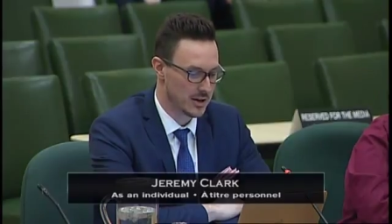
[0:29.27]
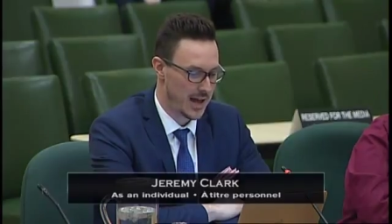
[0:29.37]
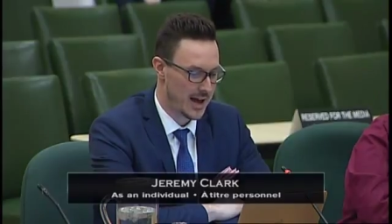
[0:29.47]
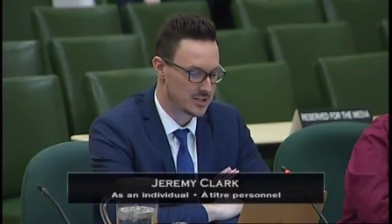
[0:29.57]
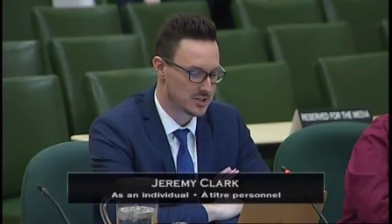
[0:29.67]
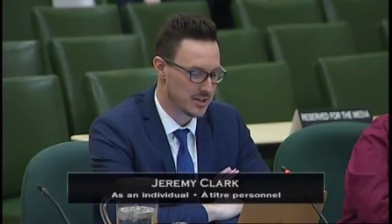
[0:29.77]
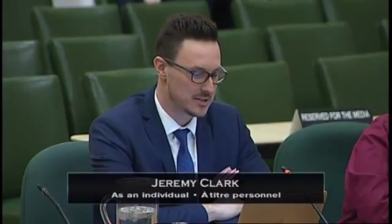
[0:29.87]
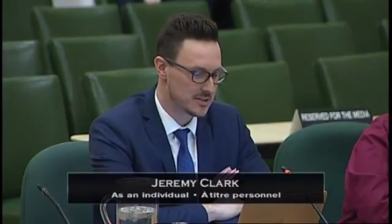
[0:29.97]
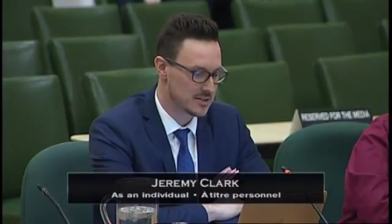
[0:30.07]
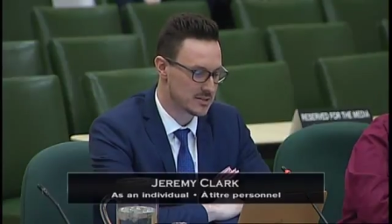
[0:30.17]
cash
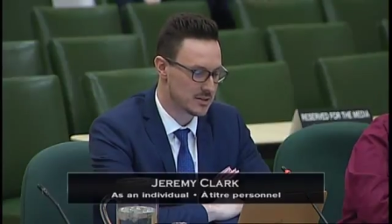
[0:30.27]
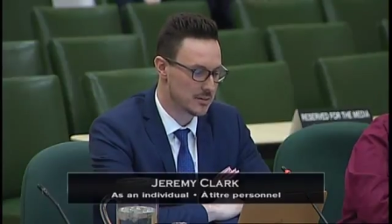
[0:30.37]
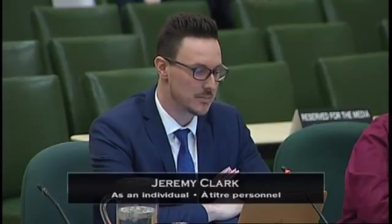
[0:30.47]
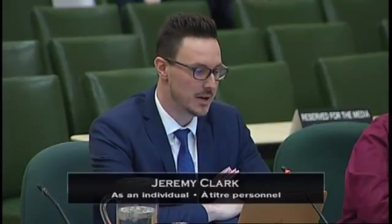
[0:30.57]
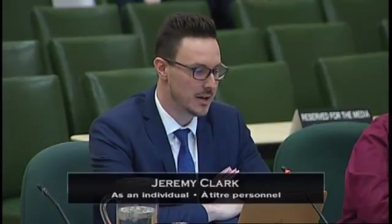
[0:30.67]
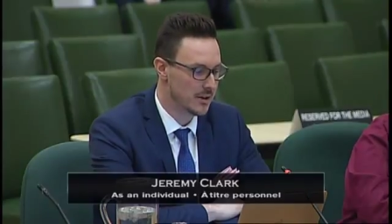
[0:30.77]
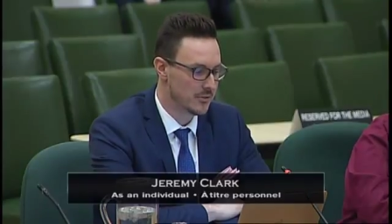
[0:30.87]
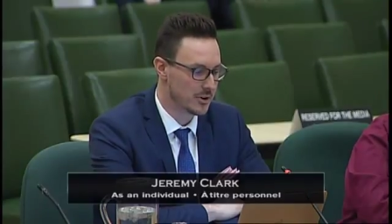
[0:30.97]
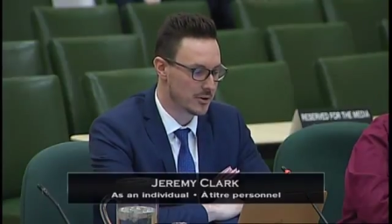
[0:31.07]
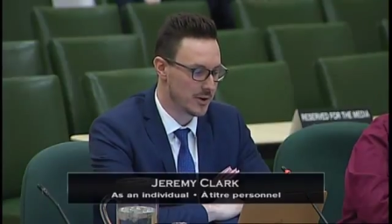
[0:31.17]
like system
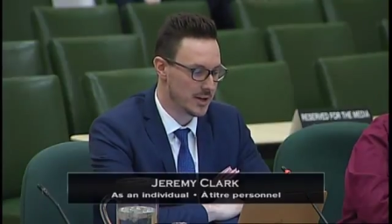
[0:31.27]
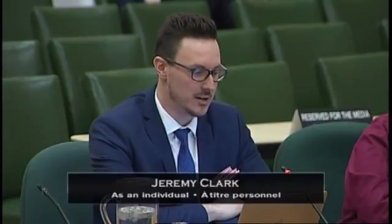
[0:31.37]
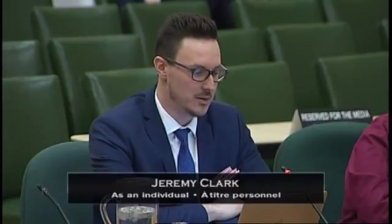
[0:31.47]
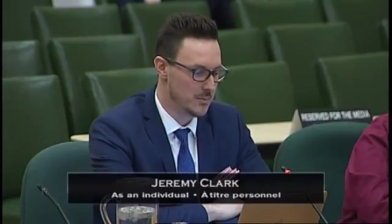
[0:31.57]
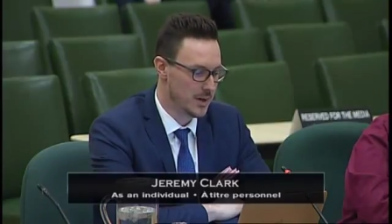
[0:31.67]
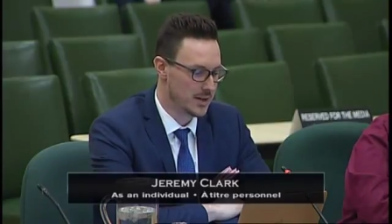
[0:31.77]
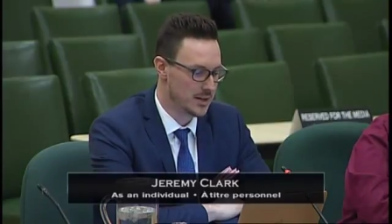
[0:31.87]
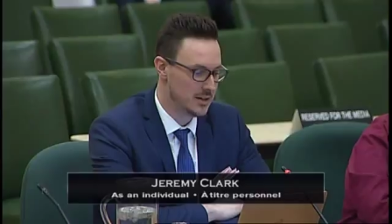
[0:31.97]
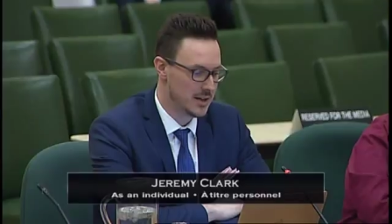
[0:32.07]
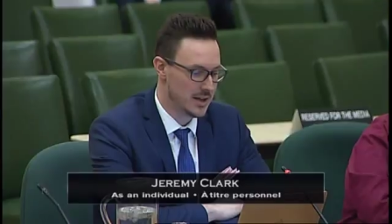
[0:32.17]
for creating new money,